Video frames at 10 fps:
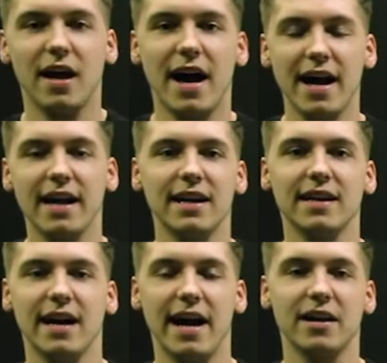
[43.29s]

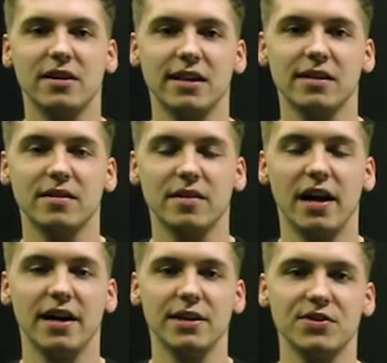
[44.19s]
a AI
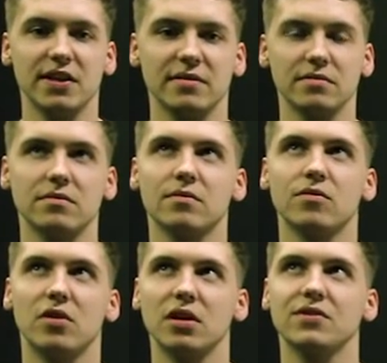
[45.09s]
uh, using
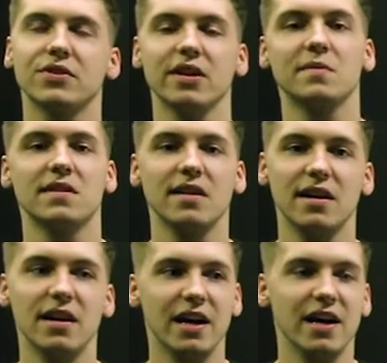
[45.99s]
RiveScript
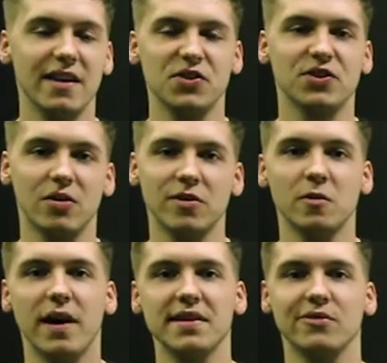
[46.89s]
uh, that's just got real
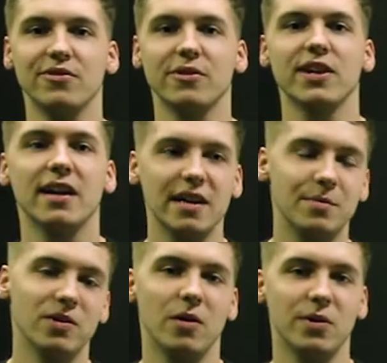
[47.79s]
basic functionality,
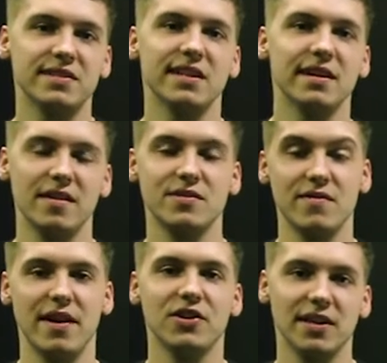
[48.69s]
but I wanted it, it
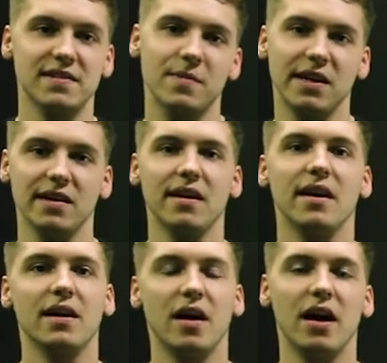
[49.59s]
eventually to be
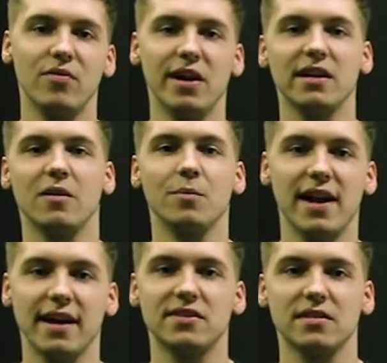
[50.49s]
really
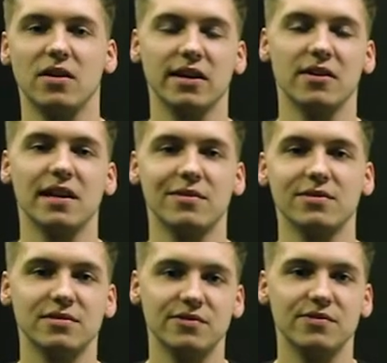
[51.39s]
complex, like on the
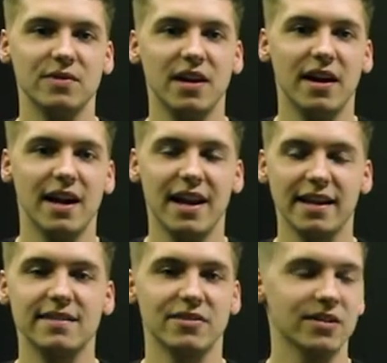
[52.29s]
level of
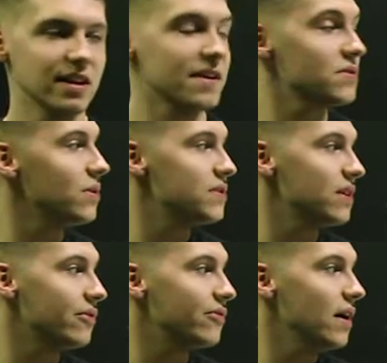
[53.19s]
Alexa and, and that sort of
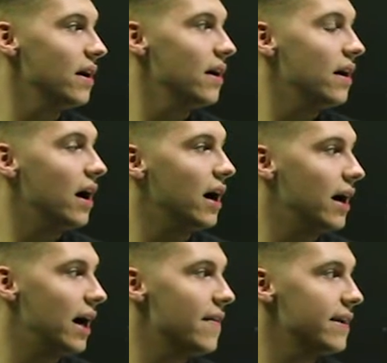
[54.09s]
stuff.
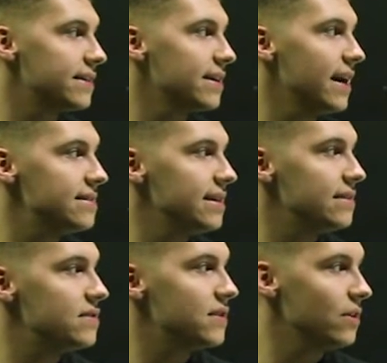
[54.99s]
and then it's
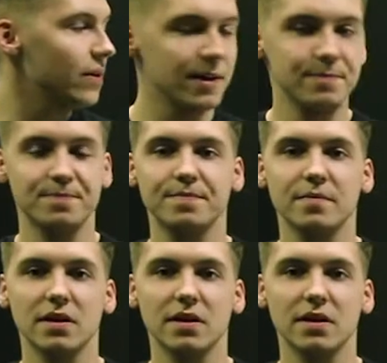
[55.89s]
connected to um,